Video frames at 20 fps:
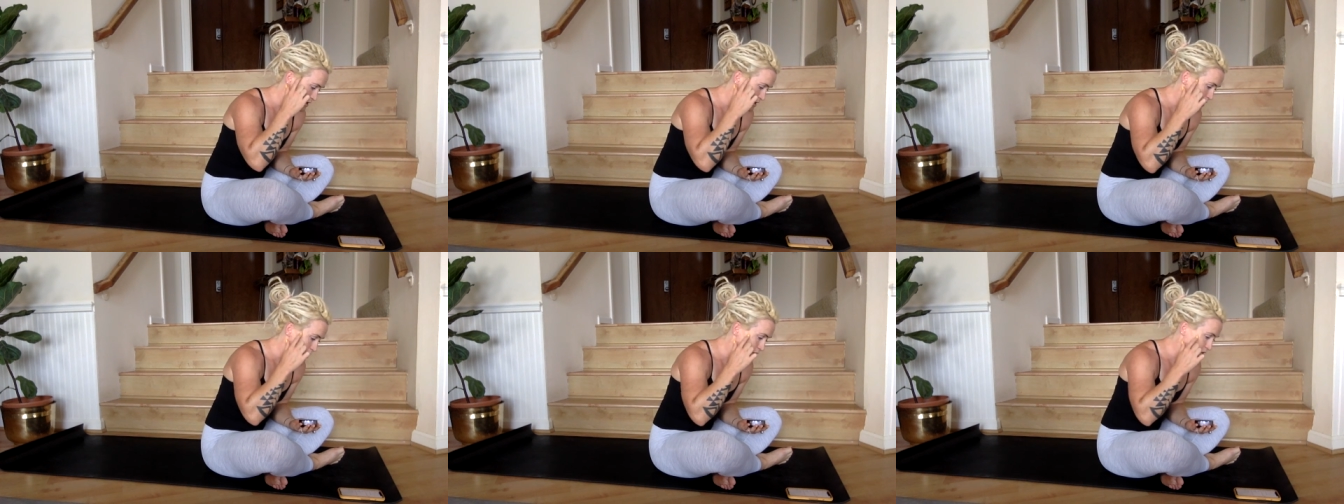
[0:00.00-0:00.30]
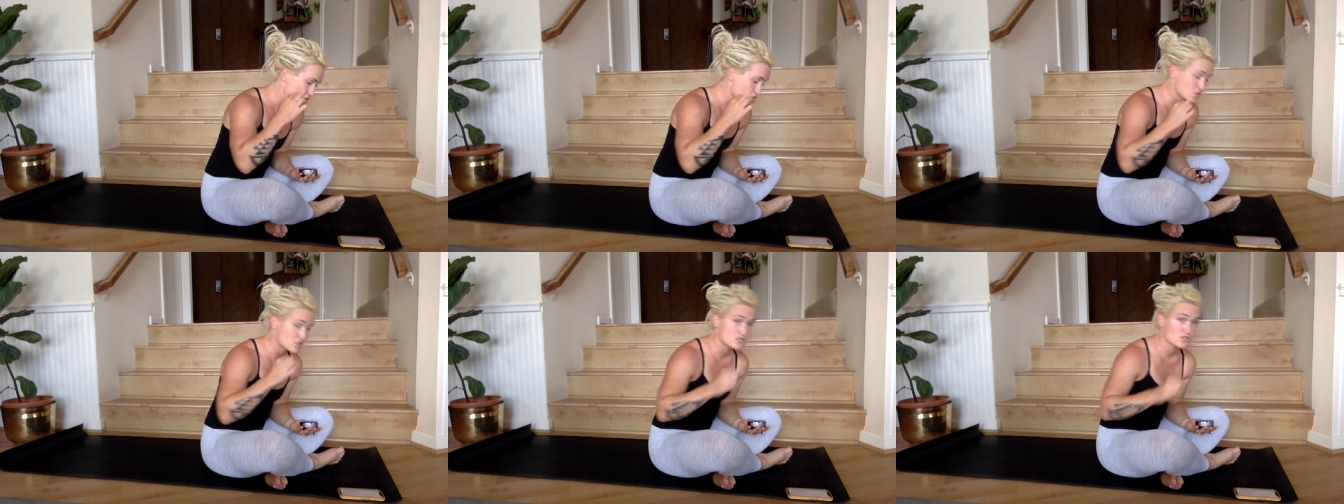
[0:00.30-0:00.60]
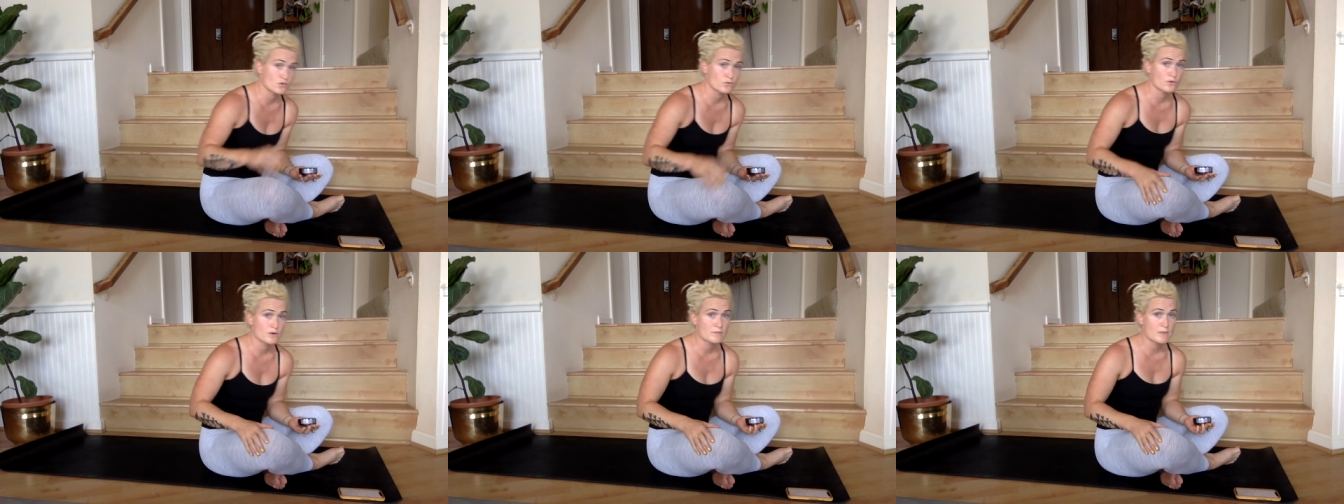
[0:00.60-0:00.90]
We
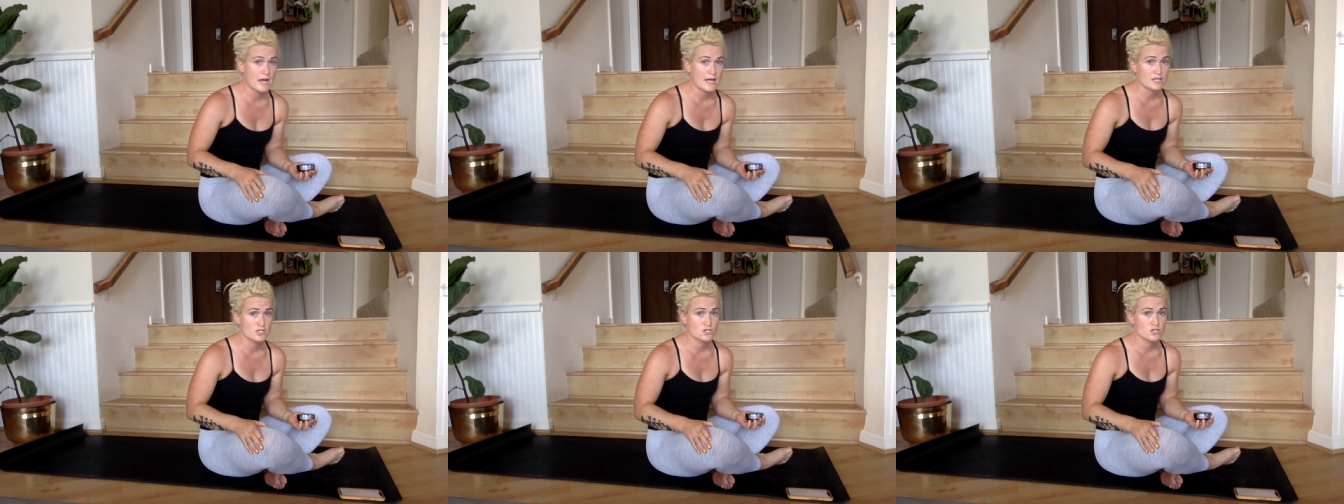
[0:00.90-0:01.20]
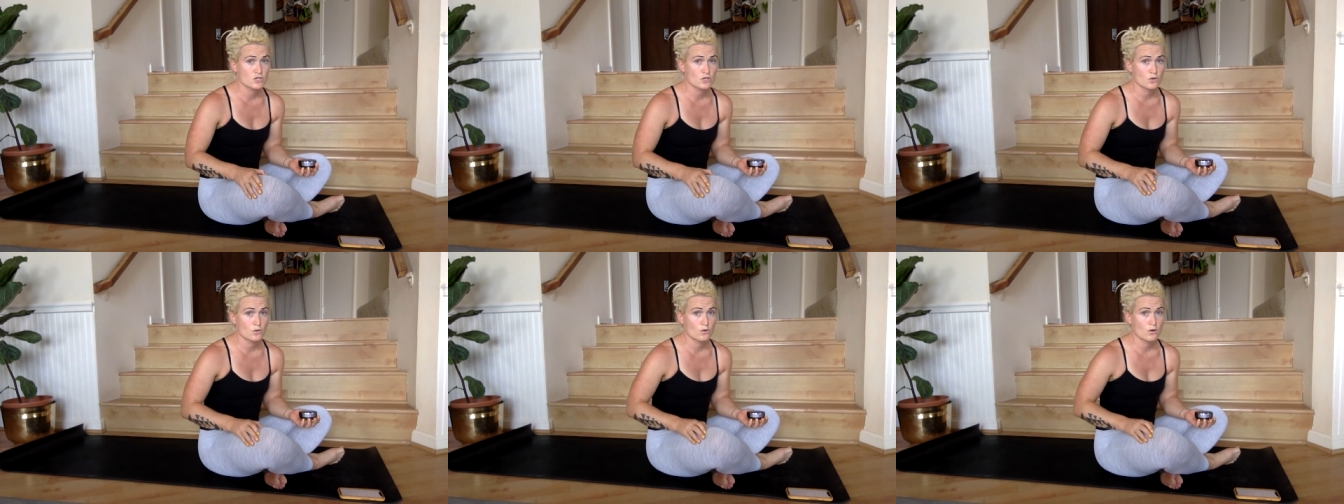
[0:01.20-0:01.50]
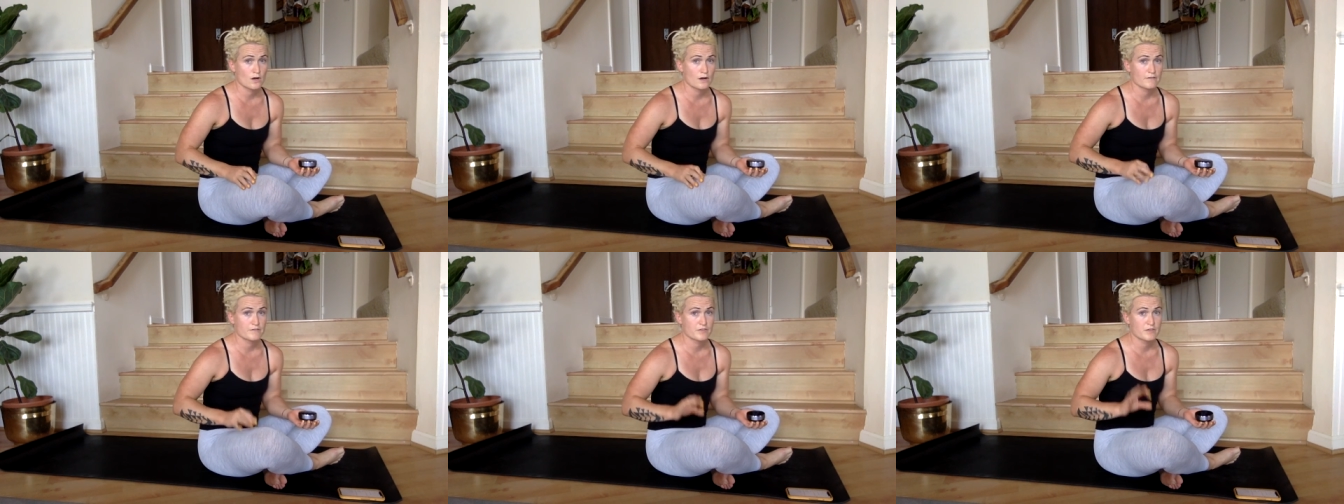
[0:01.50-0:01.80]
are, just to
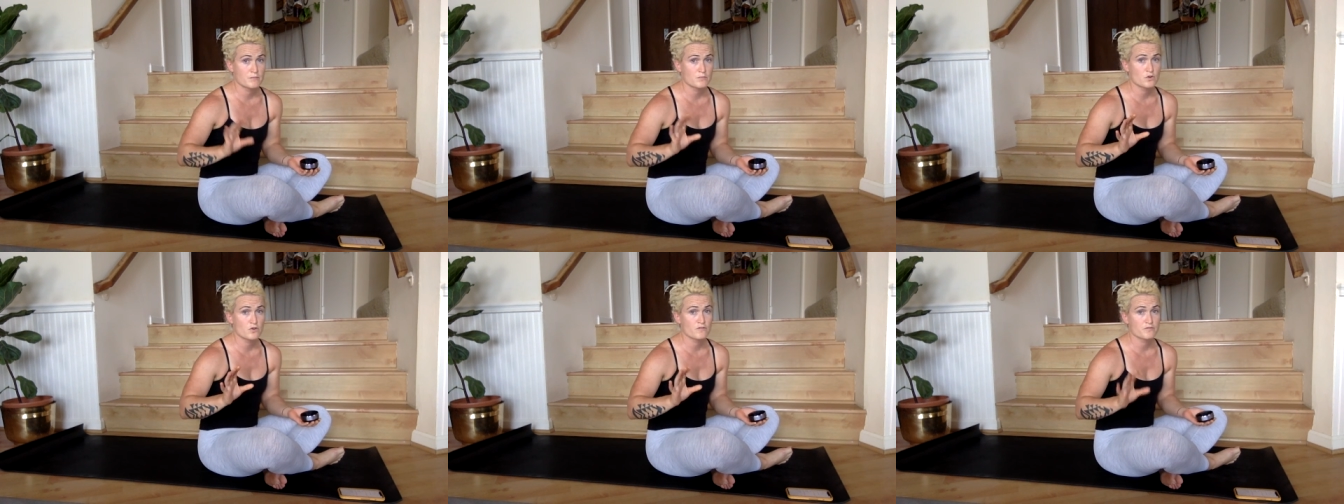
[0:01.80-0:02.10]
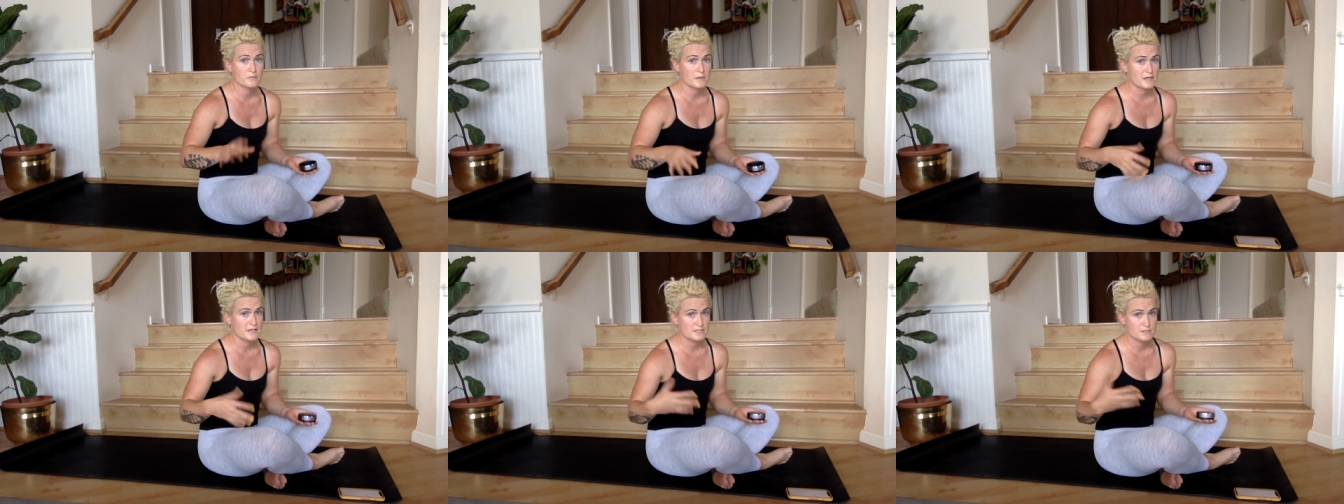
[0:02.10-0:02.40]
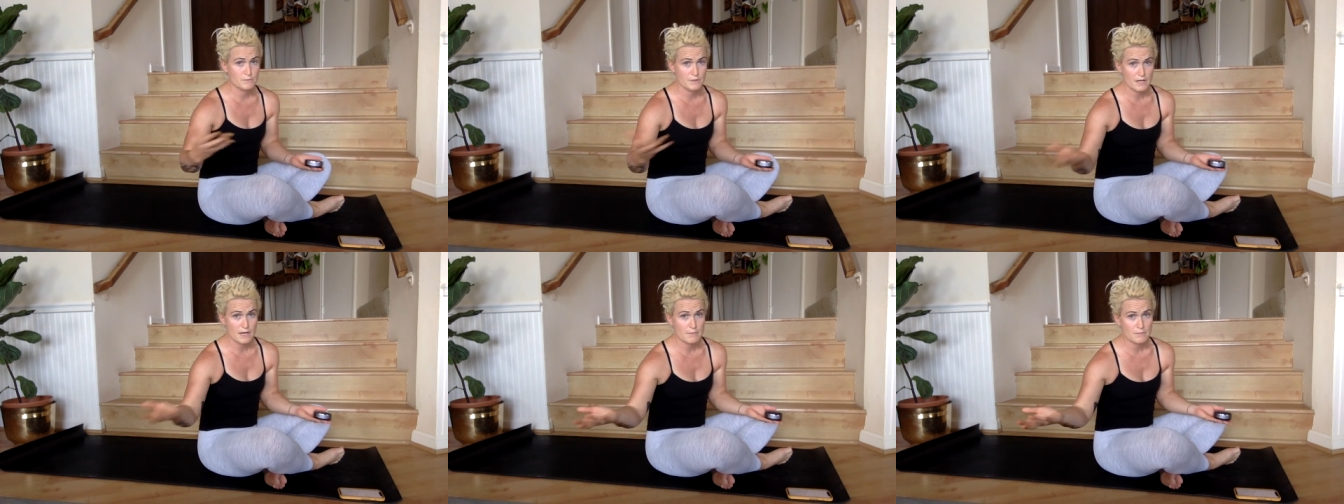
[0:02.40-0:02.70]
remind you of the
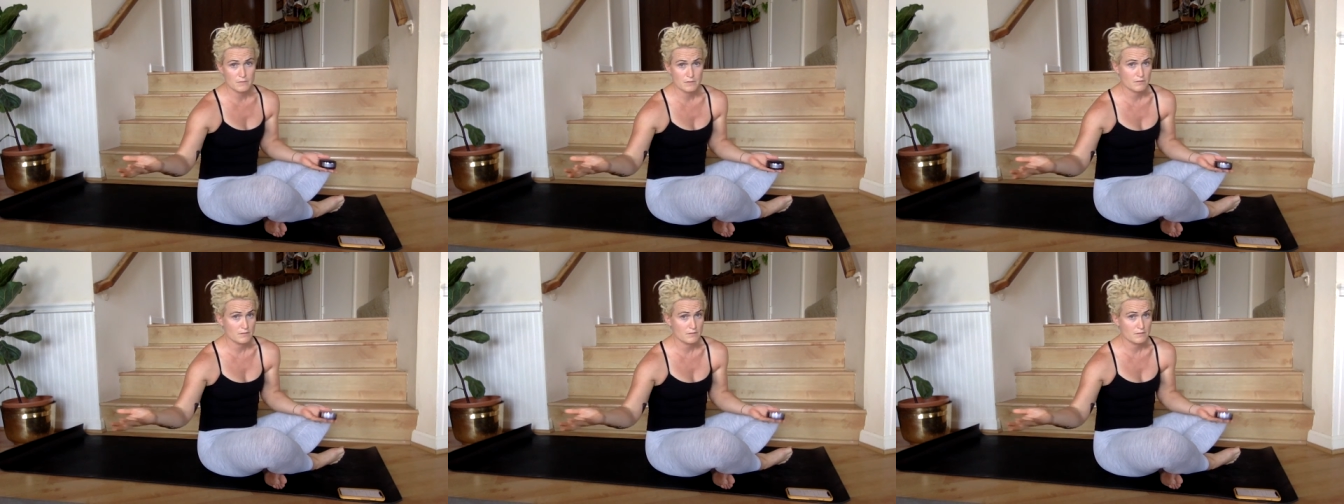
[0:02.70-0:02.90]
movements,